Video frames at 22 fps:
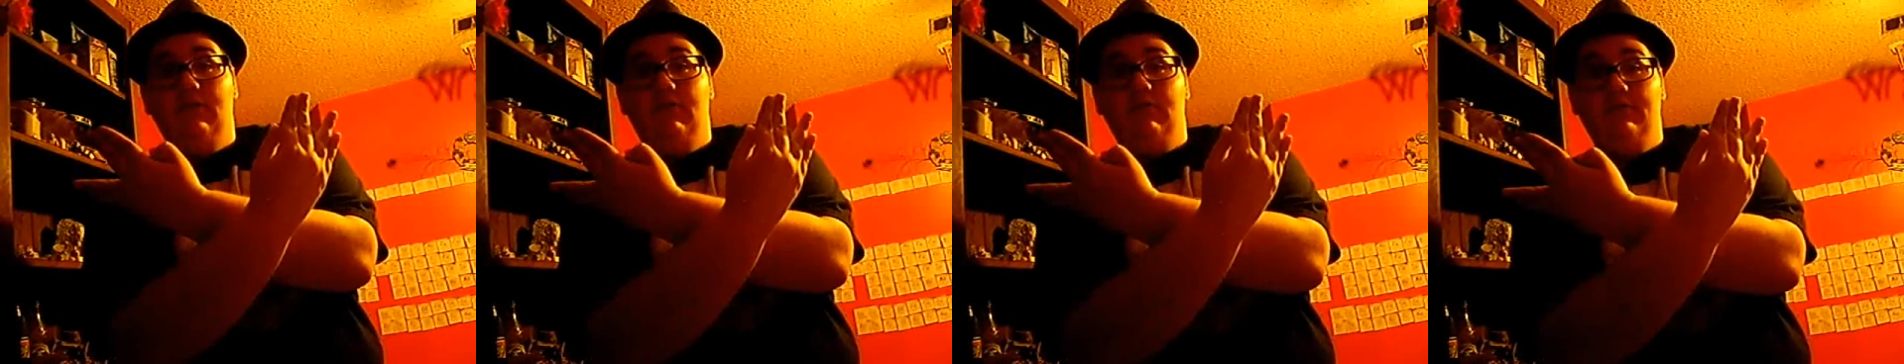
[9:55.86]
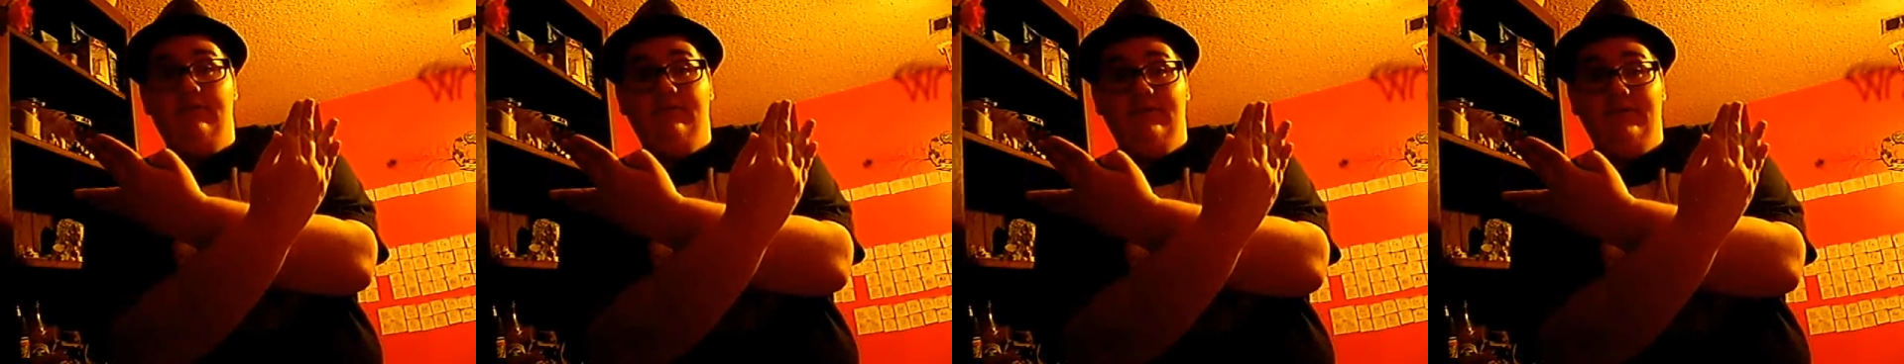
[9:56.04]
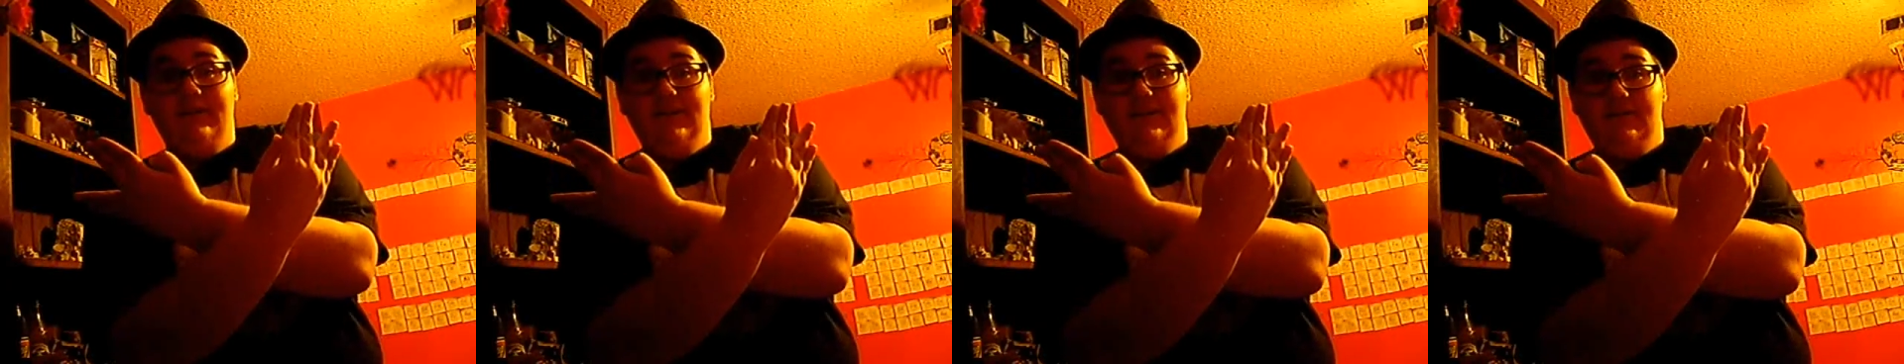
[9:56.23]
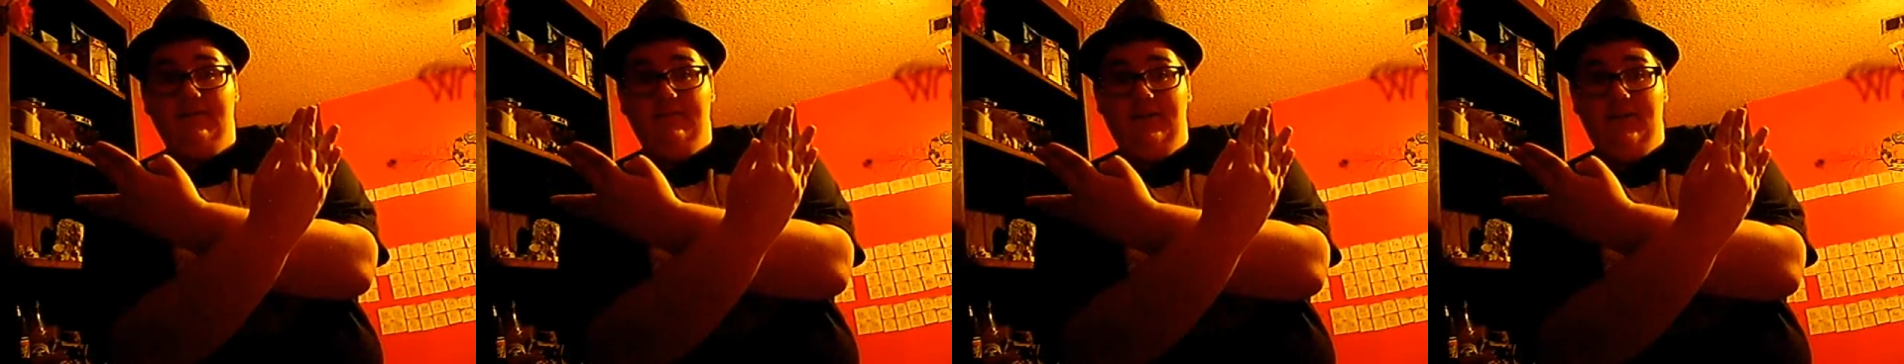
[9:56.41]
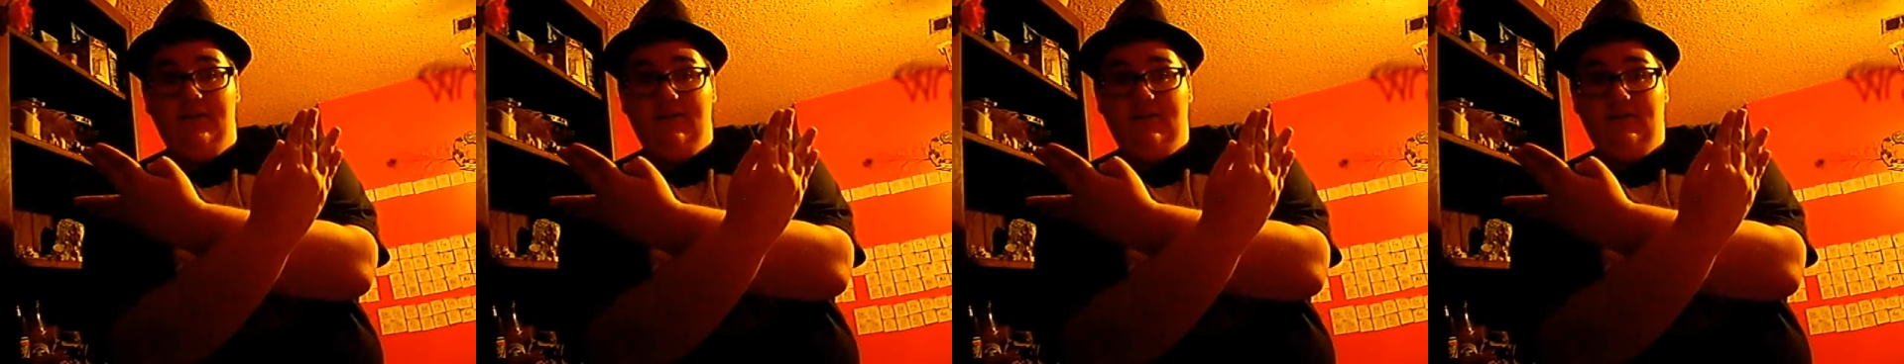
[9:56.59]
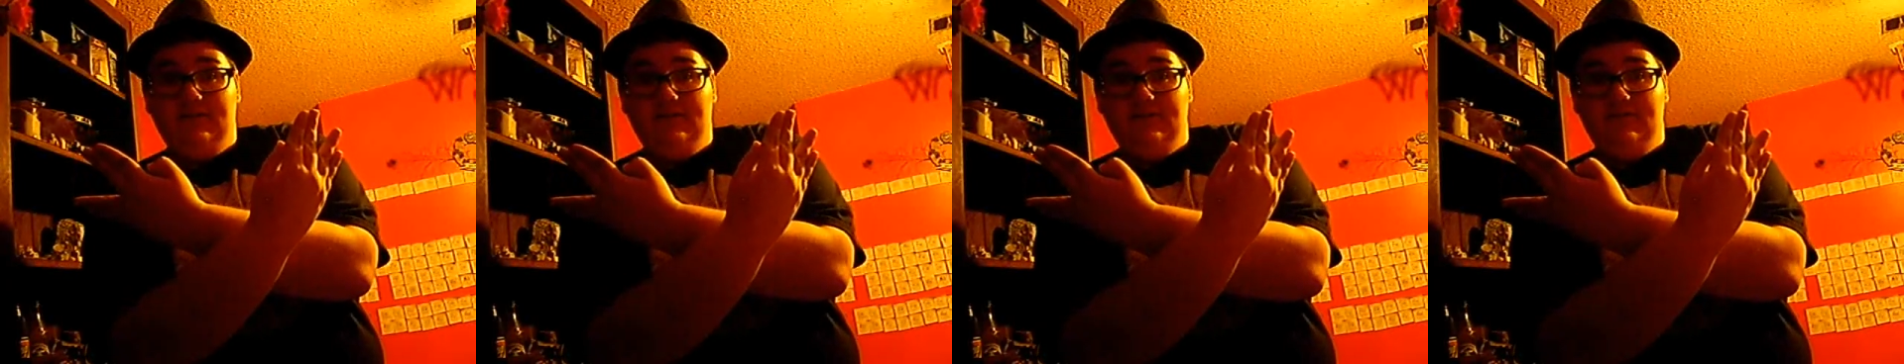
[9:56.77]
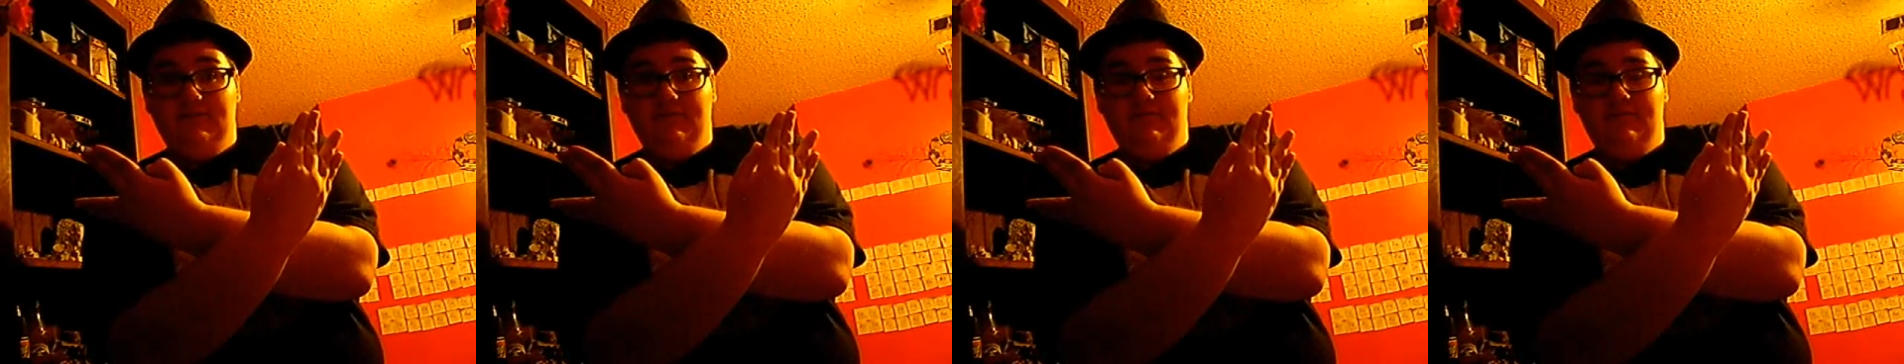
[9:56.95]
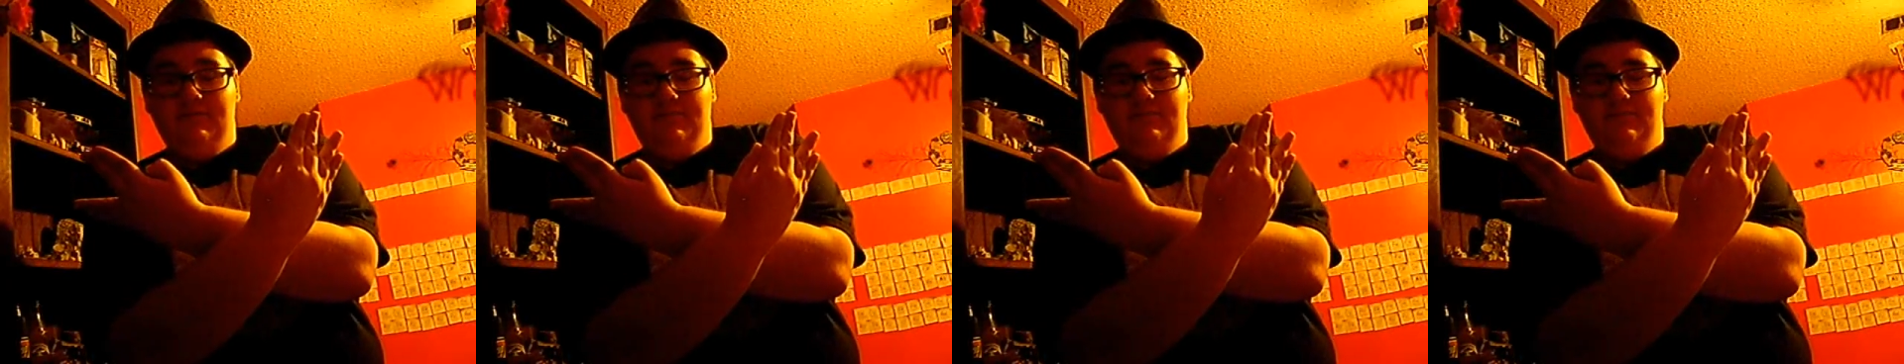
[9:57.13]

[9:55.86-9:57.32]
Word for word: Don't forget to be awesome.